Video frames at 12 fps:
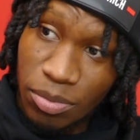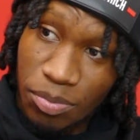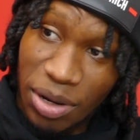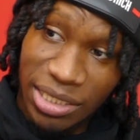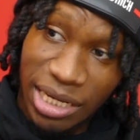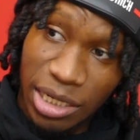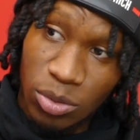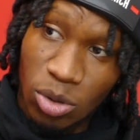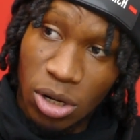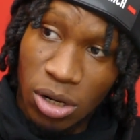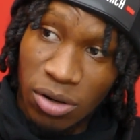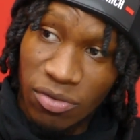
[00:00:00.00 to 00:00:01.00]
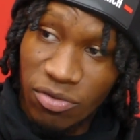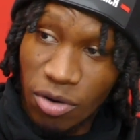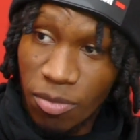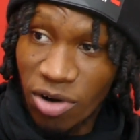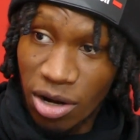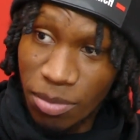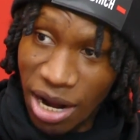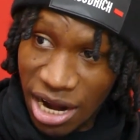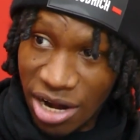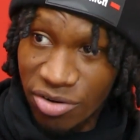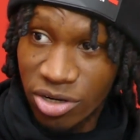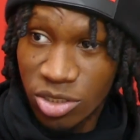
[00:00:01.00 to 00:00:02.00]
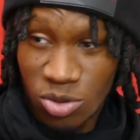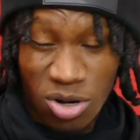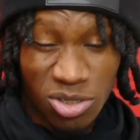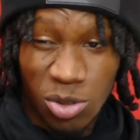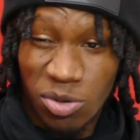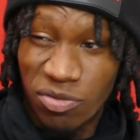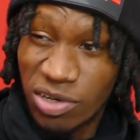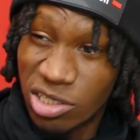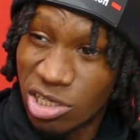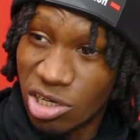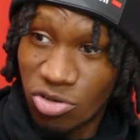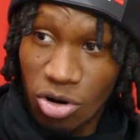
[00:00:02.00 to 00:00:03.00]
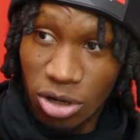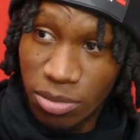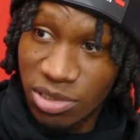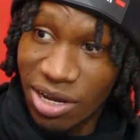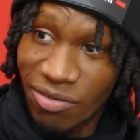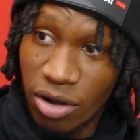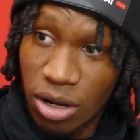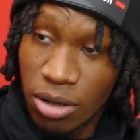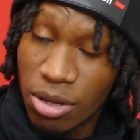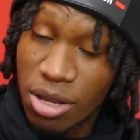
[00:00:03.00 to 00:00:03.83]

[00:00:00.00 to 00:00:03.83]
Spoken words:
back then were from around my area as well, so we've literally grown up together.